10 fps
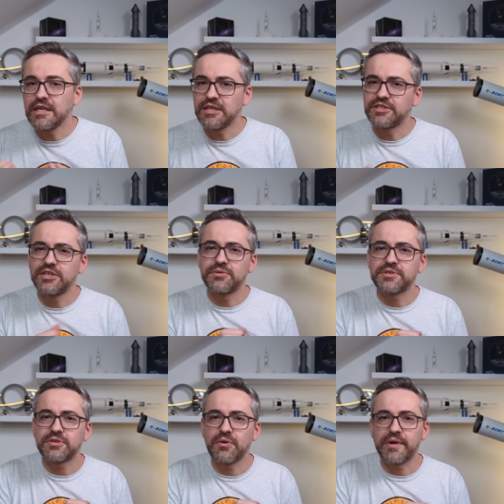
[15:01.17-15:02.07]
and easy
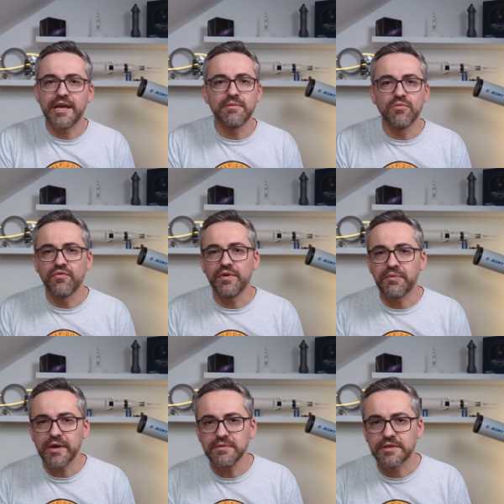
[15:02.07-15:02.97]
to store and move
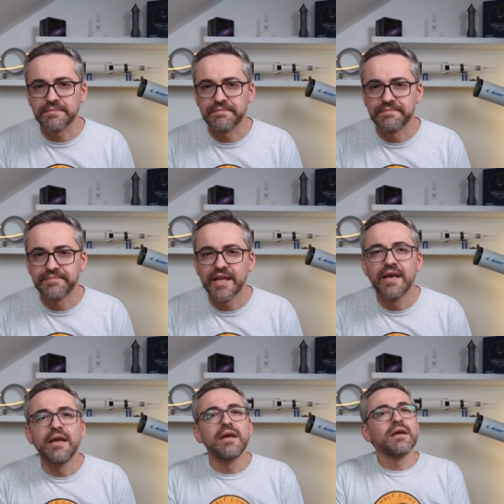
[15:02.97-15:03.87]
around.
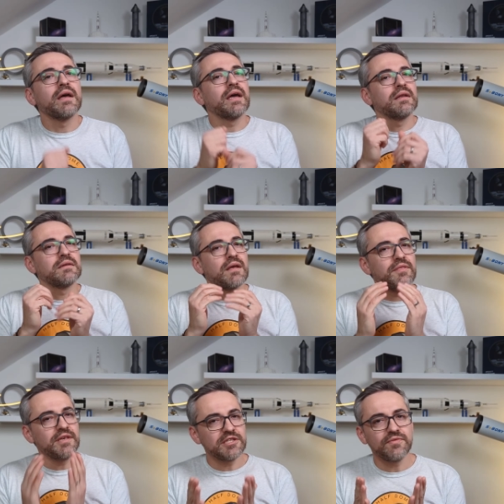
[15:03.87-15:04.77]
And
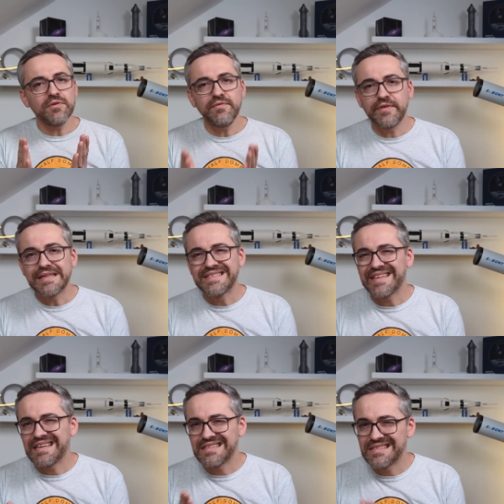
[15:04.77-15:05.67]
this
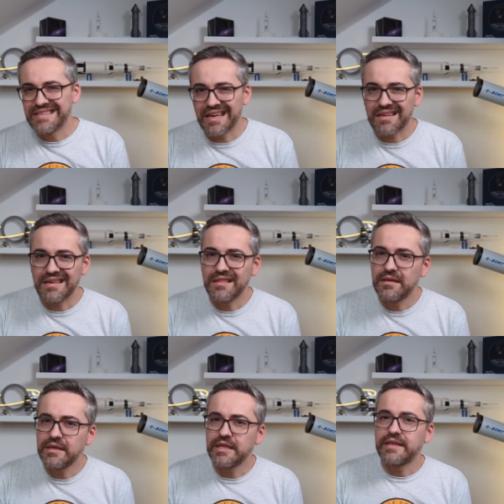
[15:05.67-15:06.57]
fulfills exactly
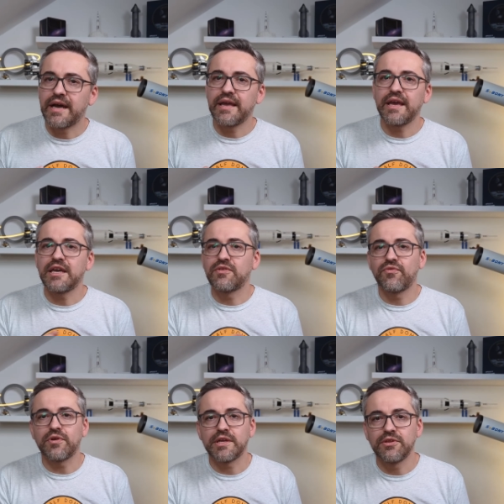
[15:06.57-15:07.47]
the need I had
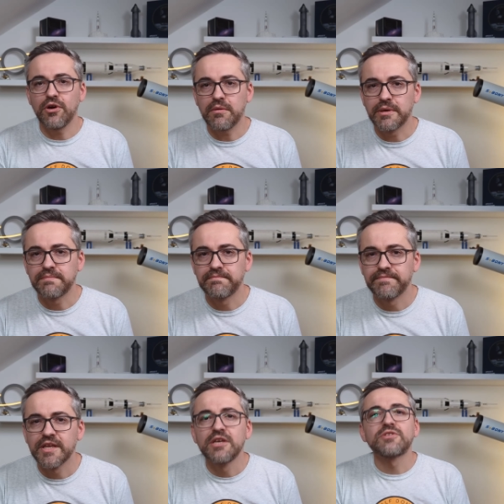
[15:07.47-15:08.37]
for a Dob.
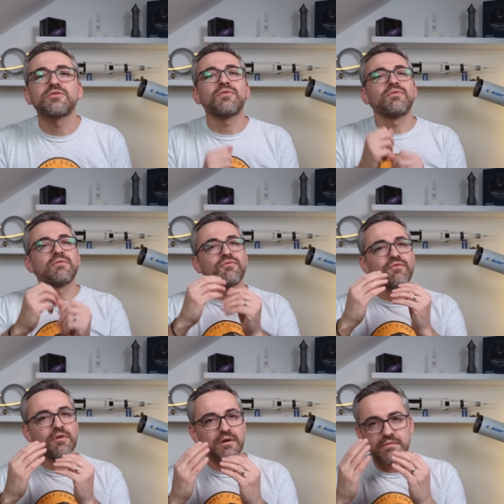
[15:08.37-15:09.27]
So
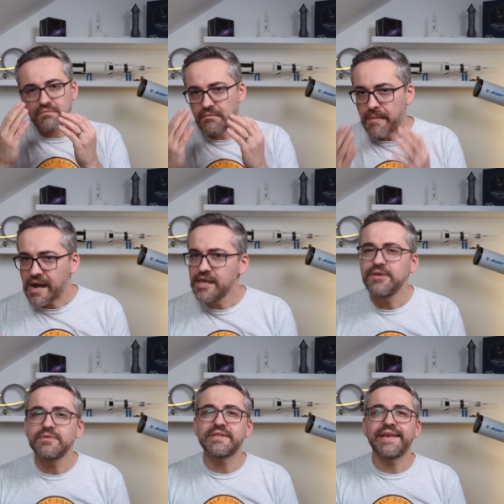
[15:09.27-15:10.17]
for my
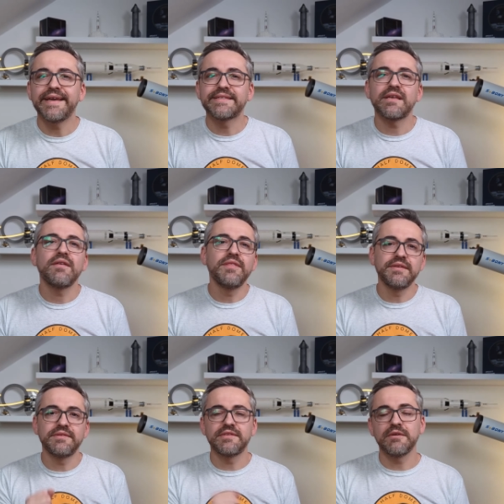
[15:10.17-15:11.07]
use case,
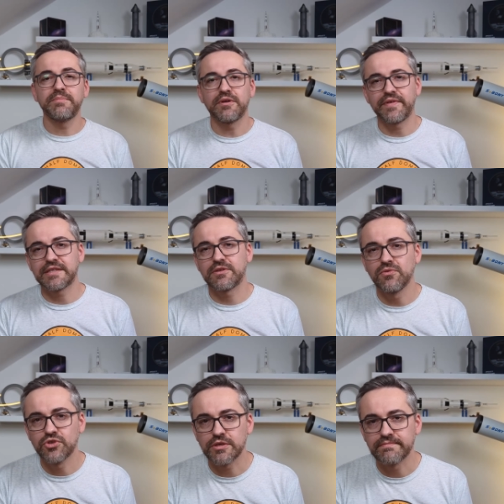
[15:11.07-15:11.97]
this is the perfect
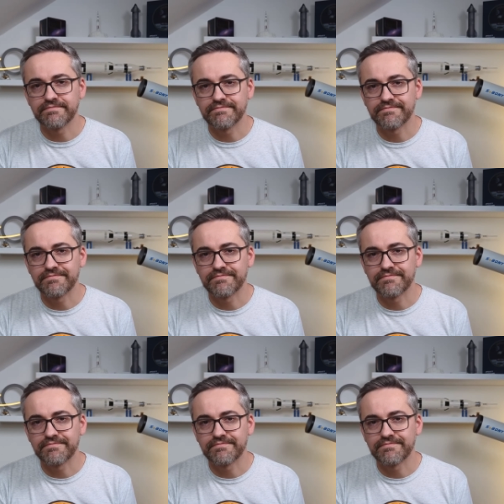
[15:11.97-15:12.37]
solution.